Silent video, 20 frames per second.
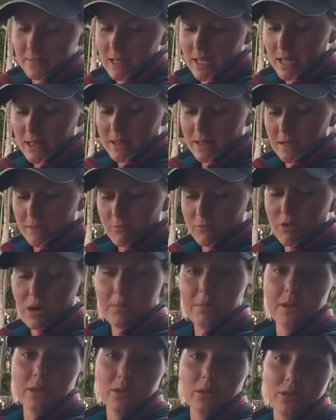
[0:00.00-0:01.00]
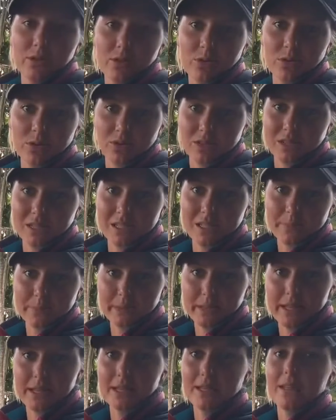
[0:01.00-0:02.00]
and then rub it on the horse's
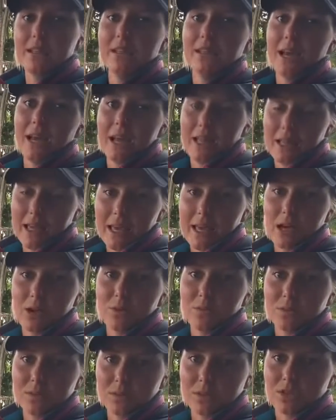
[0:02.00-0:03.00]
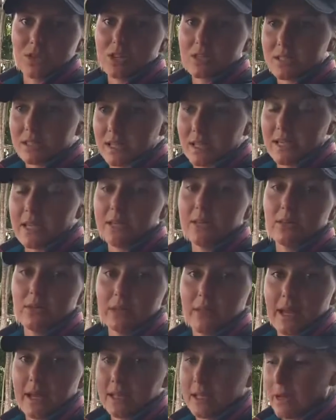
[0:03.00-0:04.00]
splint, and it helps just to heal
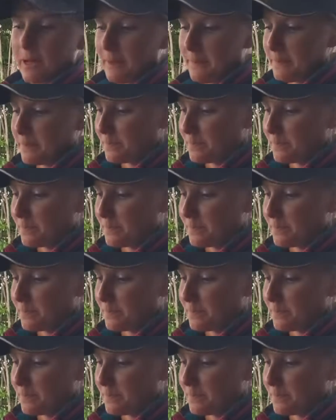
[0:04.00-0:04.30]
that up.